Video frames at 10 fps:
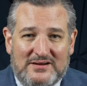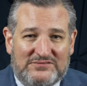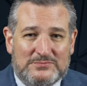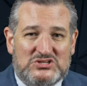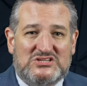
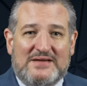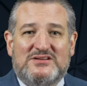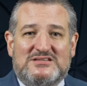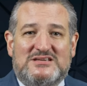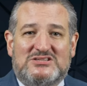from
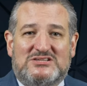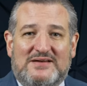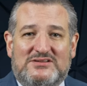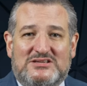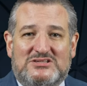seventeen
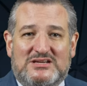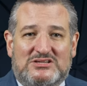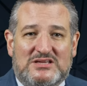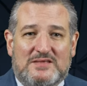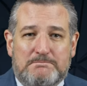
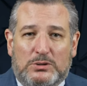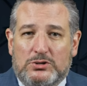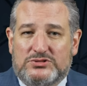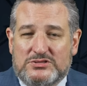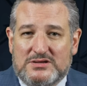seventy-six and the
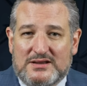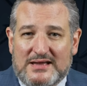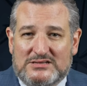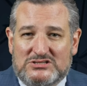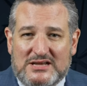birth of the
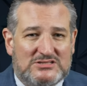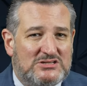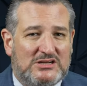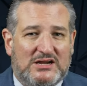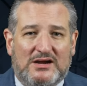United States, and
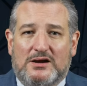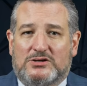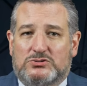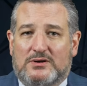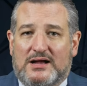to
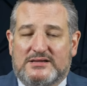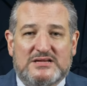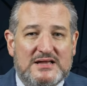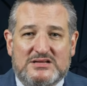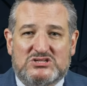characterize
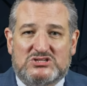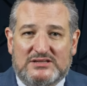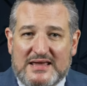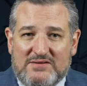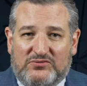
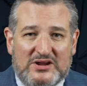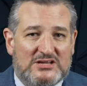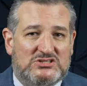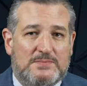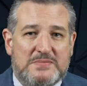slavery
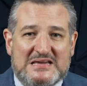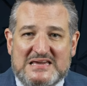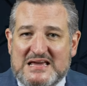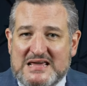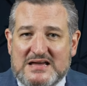as the
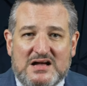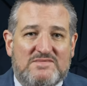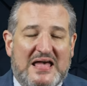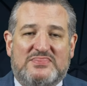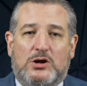beginning
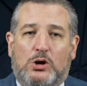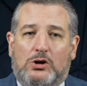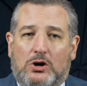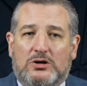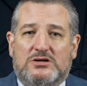of and the
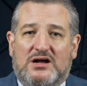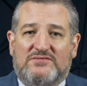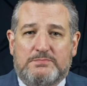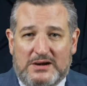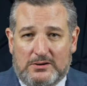heart
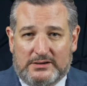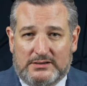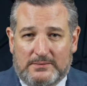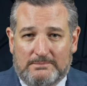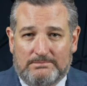of
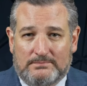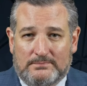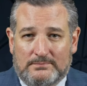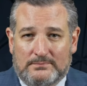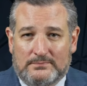America,
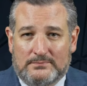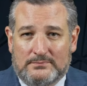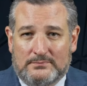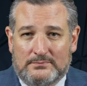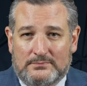
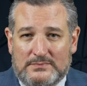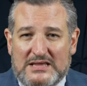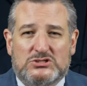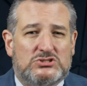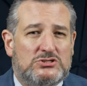
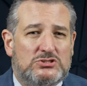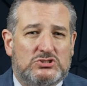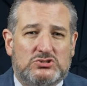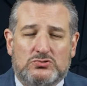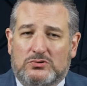is to
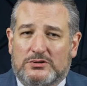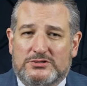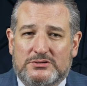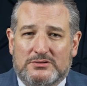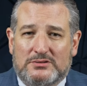
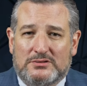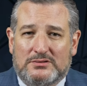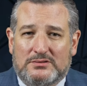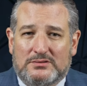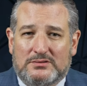distort
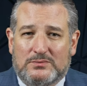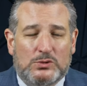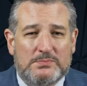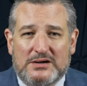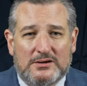
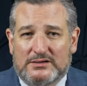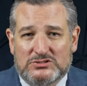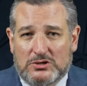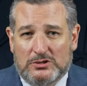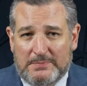what America
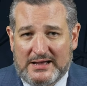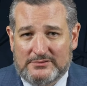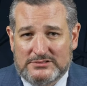is all about.